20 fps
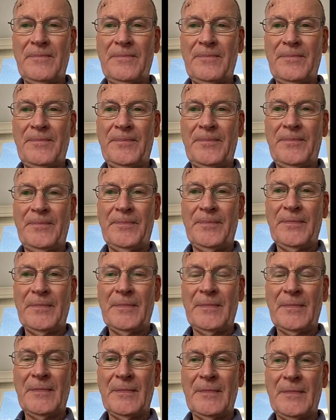Here
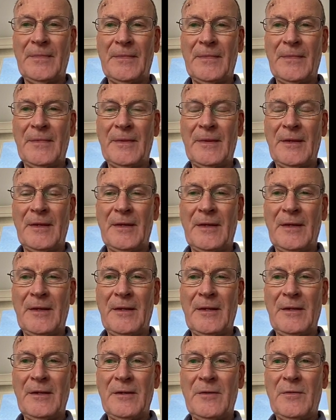
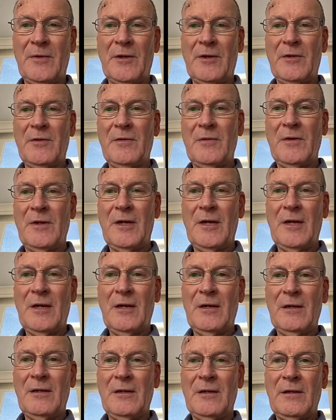we go.
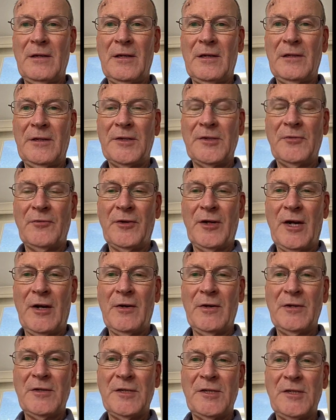Lots of
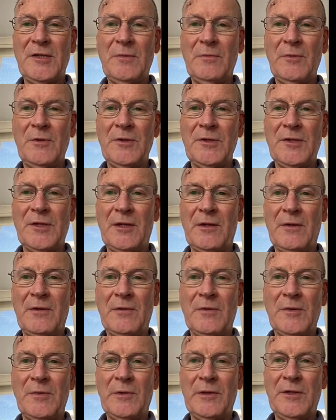currency symbols,
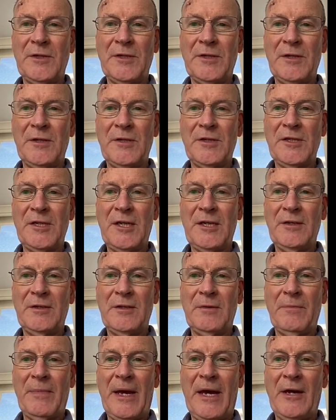so as well as the cent,
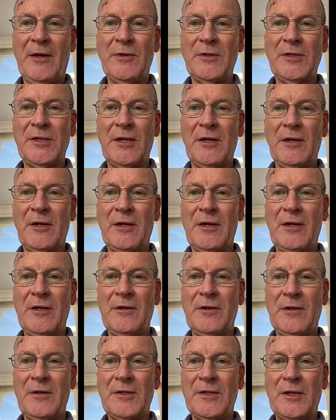the pound sign,
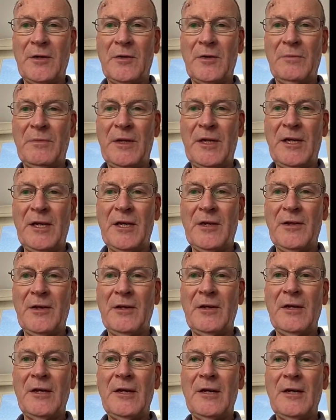and so on, many
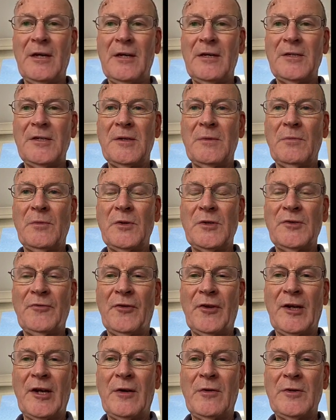other symbols
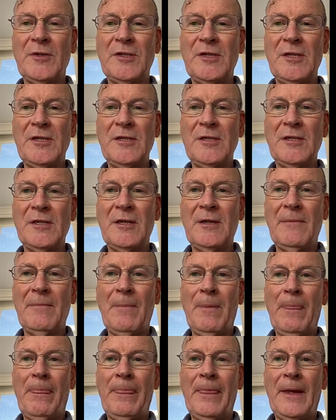for currencies.
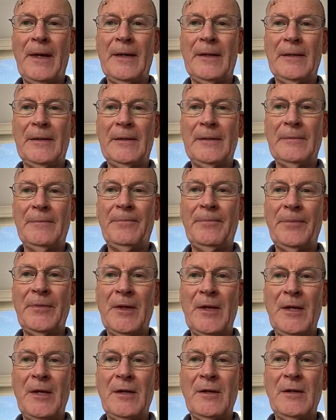Come
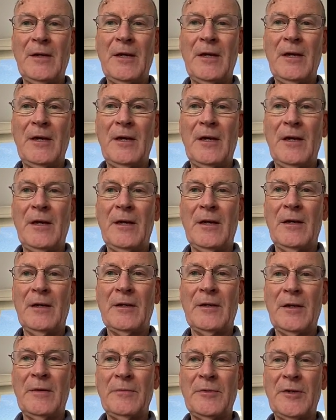
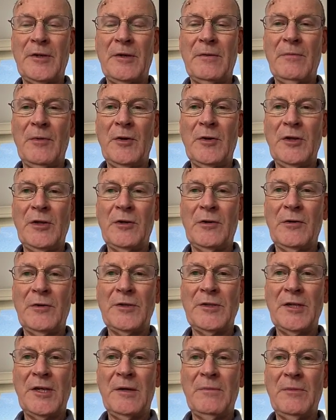to the
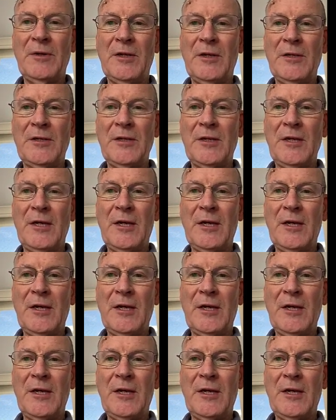emoticons in a minute.